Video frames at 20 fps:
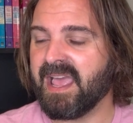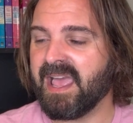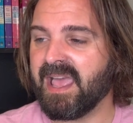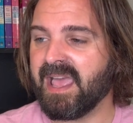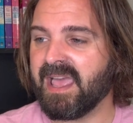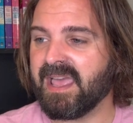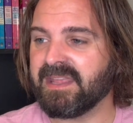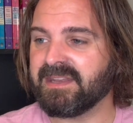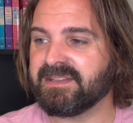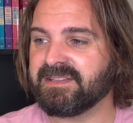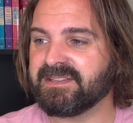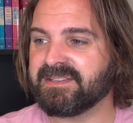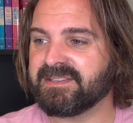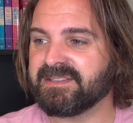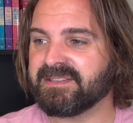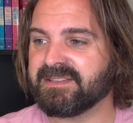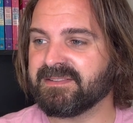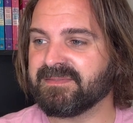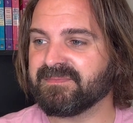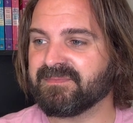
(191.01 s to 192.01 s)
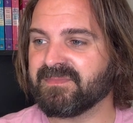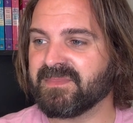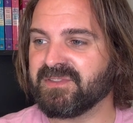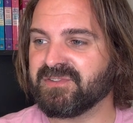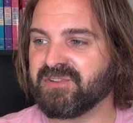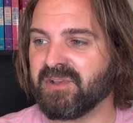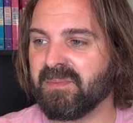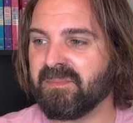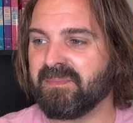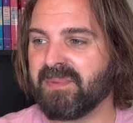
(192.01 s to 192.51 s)
and
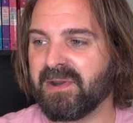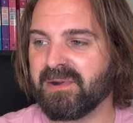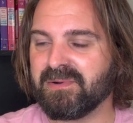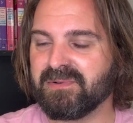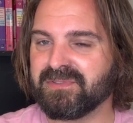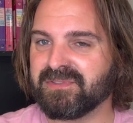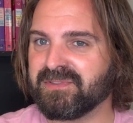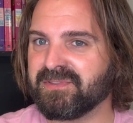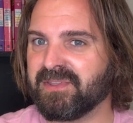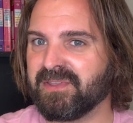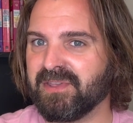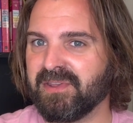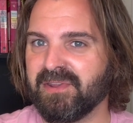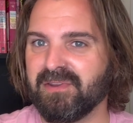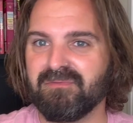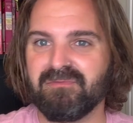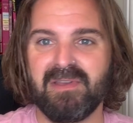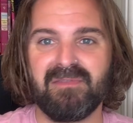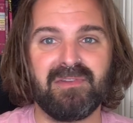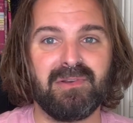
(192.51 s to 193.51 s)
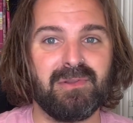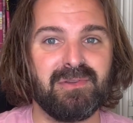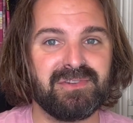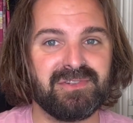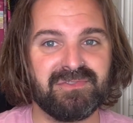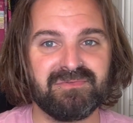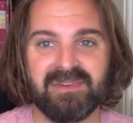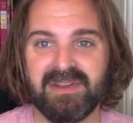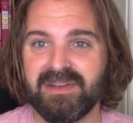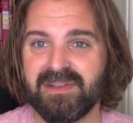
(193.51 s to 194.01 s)
John Bold, the
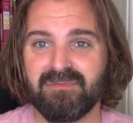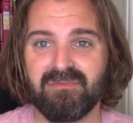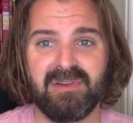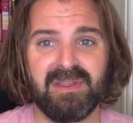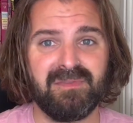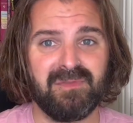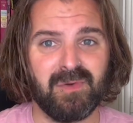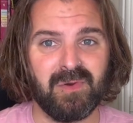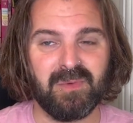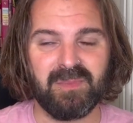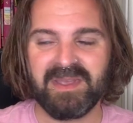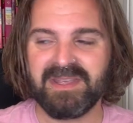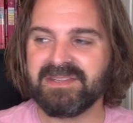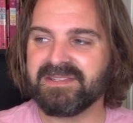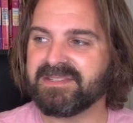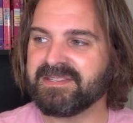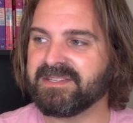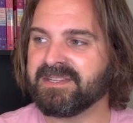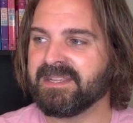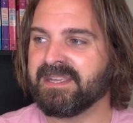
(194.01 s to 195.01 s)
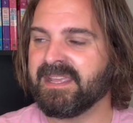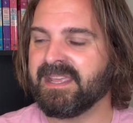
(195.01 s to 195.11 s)
revolutionary, the reformist,